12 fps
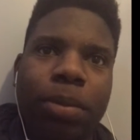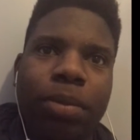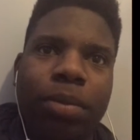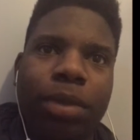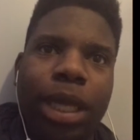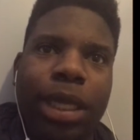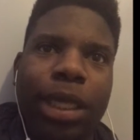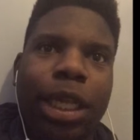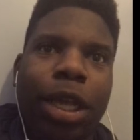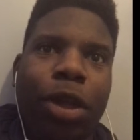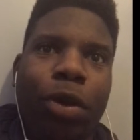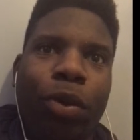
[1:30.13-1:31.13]
Let's
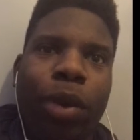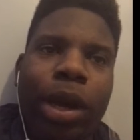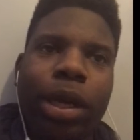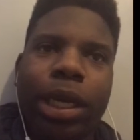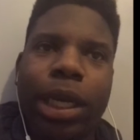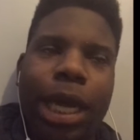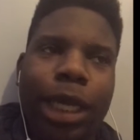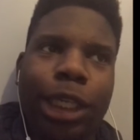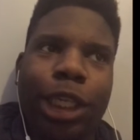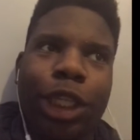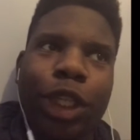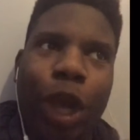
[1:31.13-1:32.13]
see, where can I
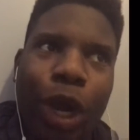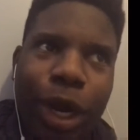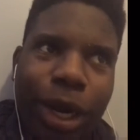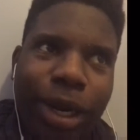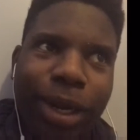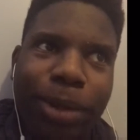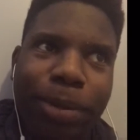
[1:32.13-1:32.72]
start?